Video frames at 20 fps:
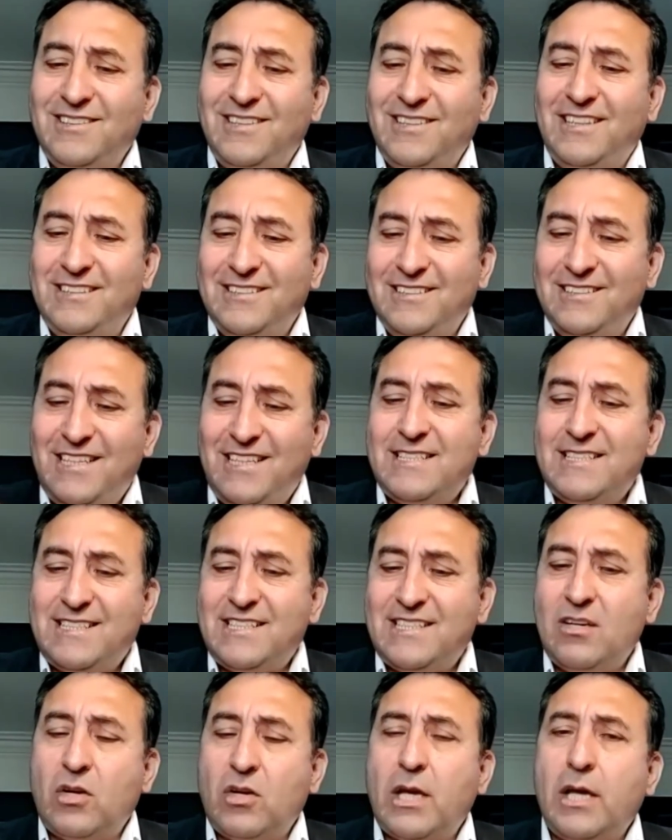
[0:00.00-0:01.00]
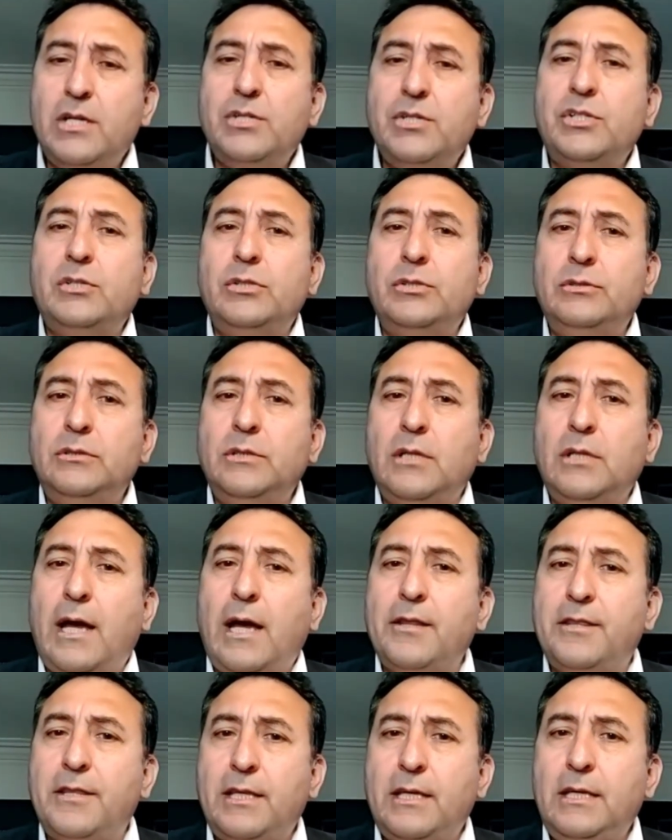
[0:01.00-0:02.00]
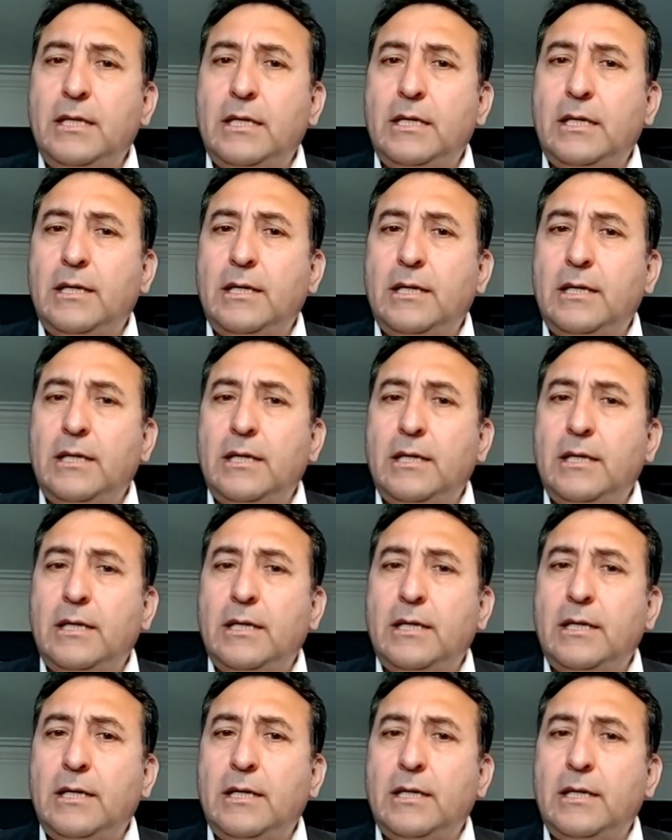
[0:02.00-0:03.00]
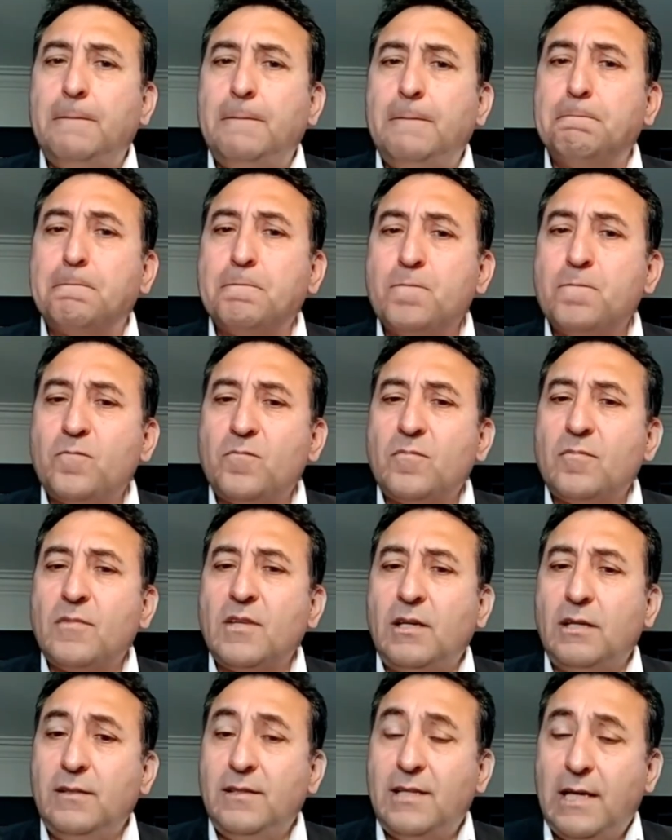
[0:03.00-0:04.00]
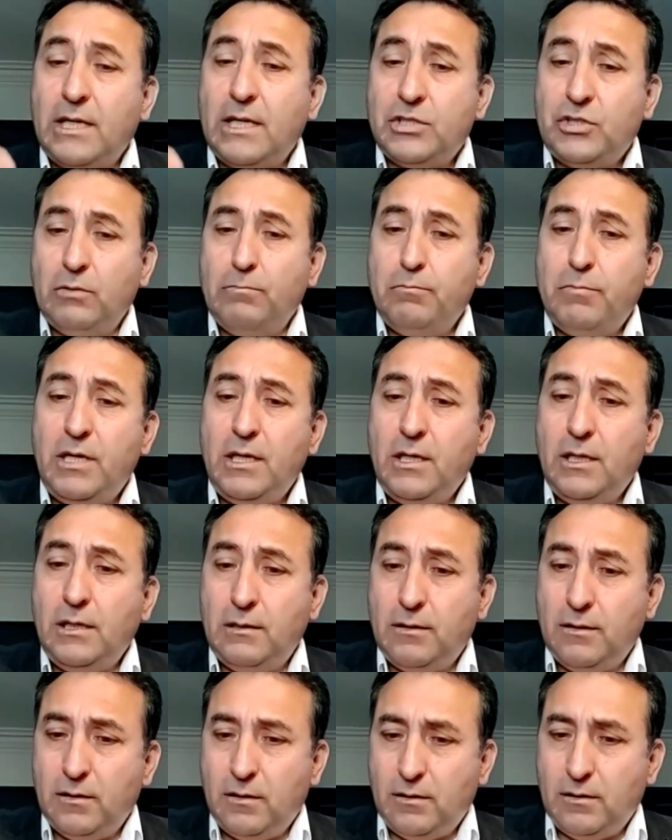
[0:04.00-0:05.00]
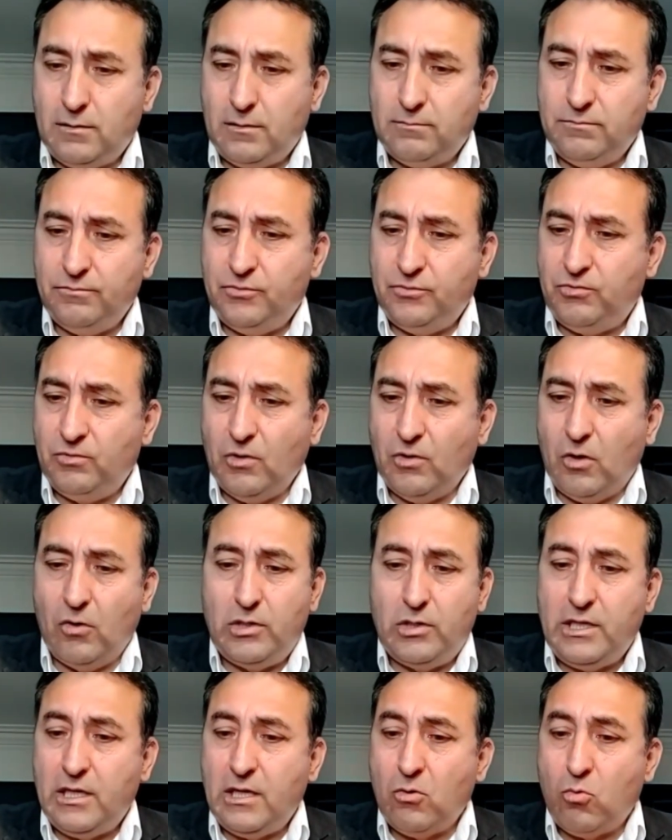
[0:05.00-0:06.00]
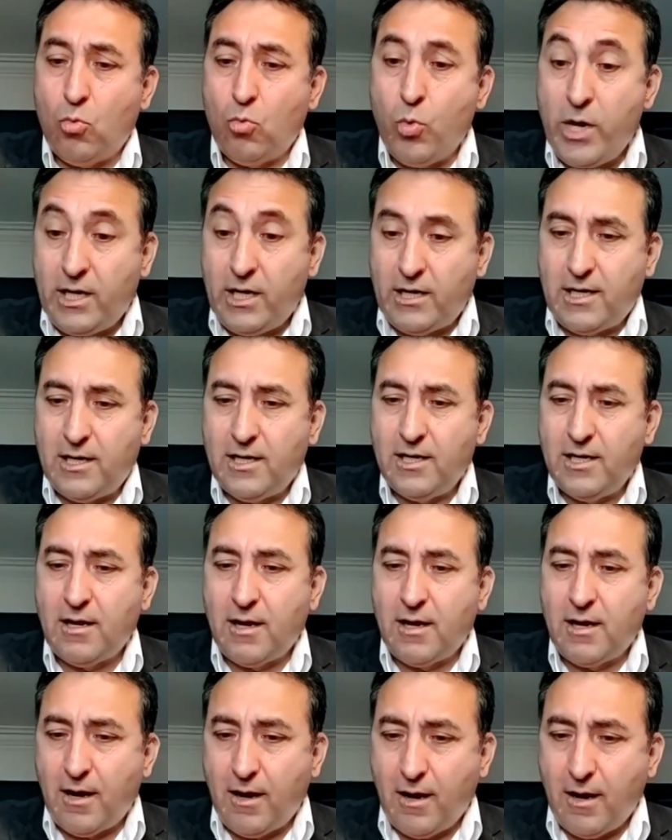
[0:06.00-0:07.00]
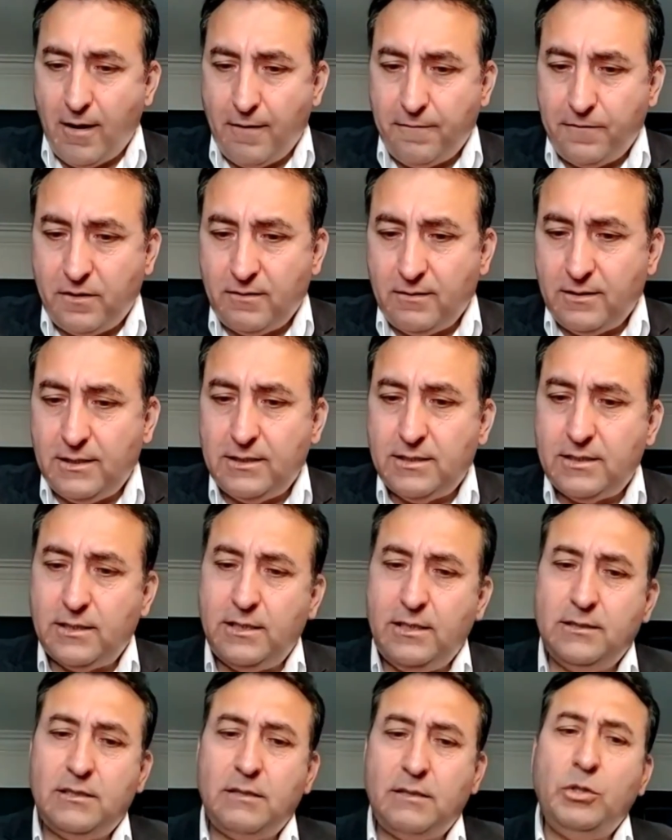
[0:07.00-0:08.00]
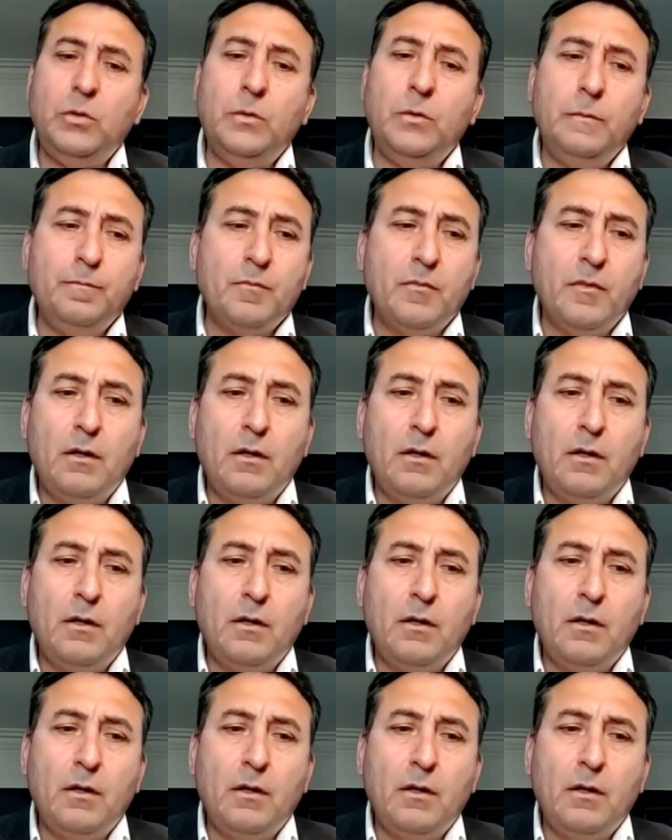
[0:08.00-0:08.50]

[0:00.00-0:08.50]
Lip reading: this occasion, I think the election being only a week after this interview,